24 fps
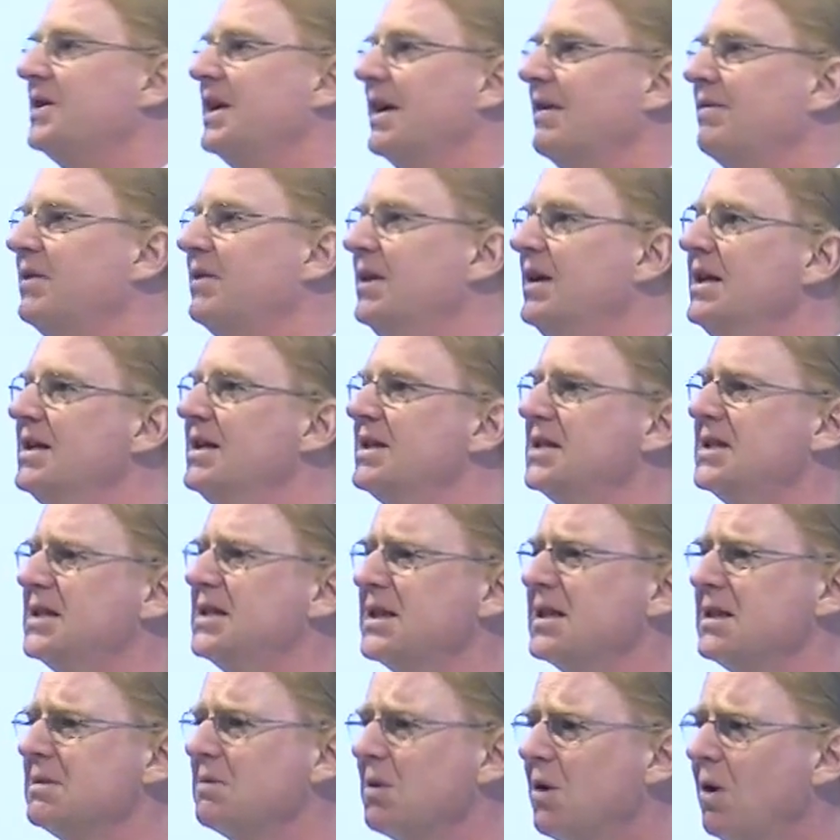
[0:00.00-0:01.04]
FD is a
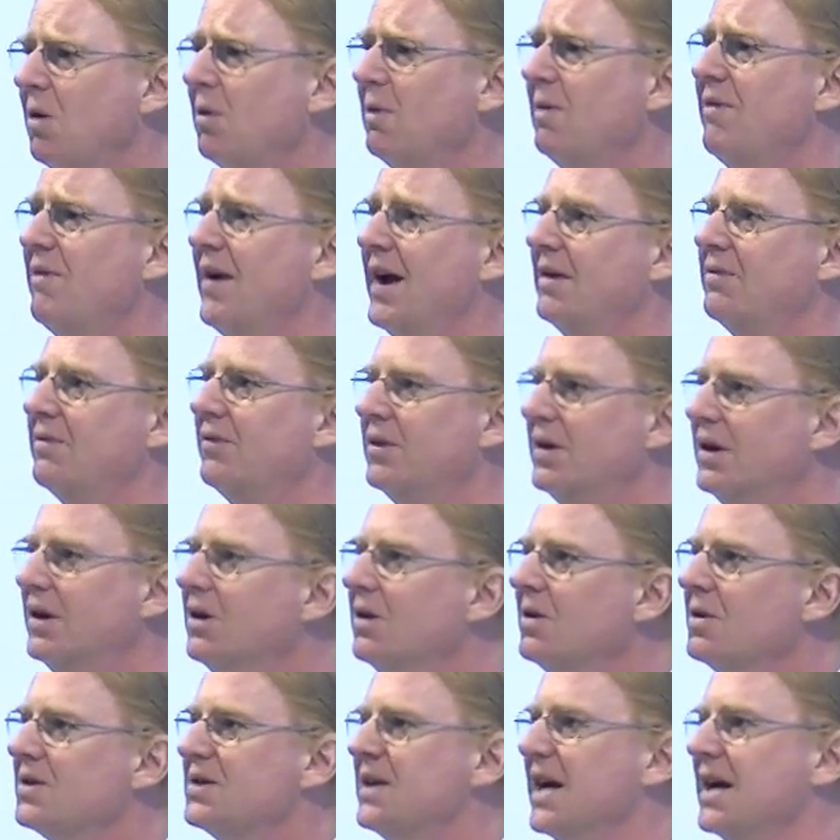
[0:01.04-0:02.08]
system call we've had for years,